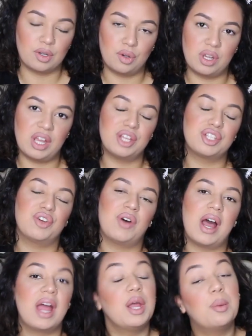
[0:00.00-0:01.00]
Okay, so
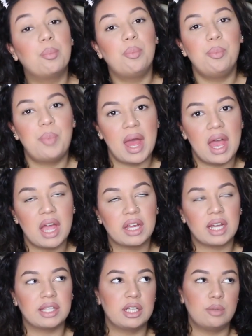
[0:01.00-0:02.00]
I am
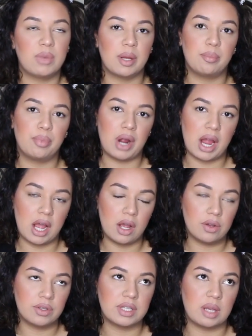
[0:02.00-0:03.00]
back. I did my
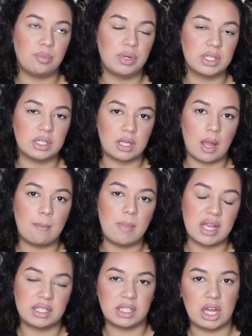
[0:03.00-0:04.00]
brows. I put some
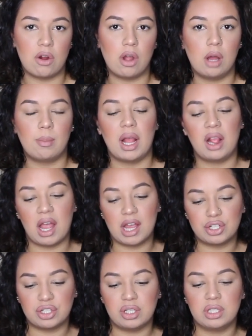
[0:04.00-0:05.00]
mascara on my
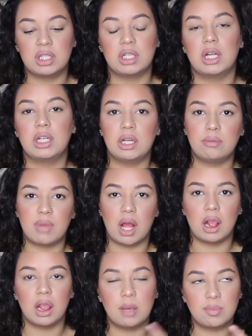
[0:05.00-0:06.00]
lashes and I did
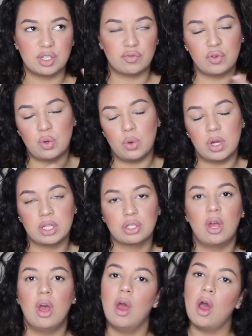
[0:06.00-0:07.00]
my lips, of
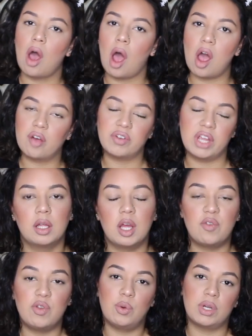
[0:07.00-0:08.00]
course, off.
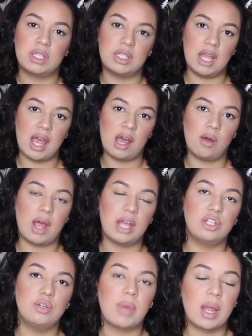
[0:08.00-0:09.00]
If you want to see how I
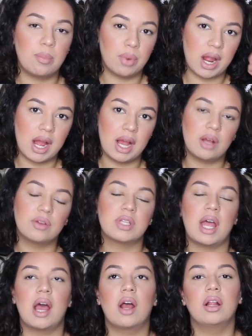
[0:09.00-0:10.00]
do my brows,
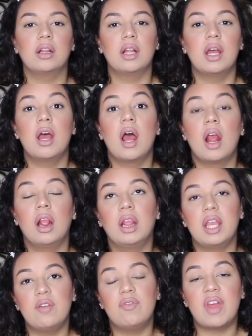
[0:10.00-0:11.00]
I'll
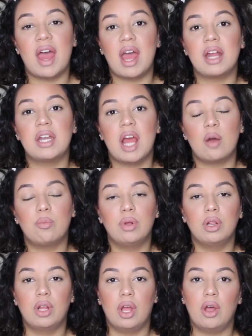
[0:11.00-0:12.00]
leave that down
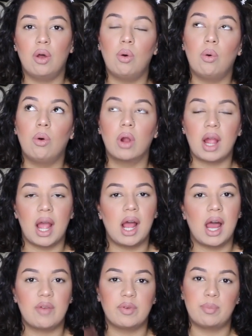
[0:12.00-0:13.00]
below or I'll
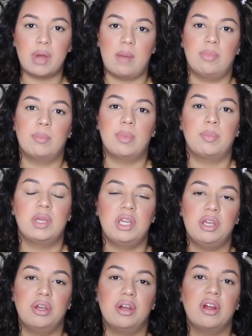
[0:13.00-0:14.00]
have it pop up
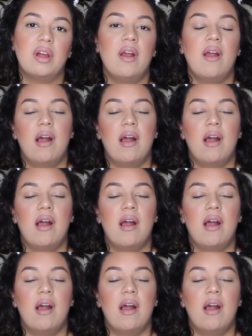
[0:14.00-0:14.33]
here.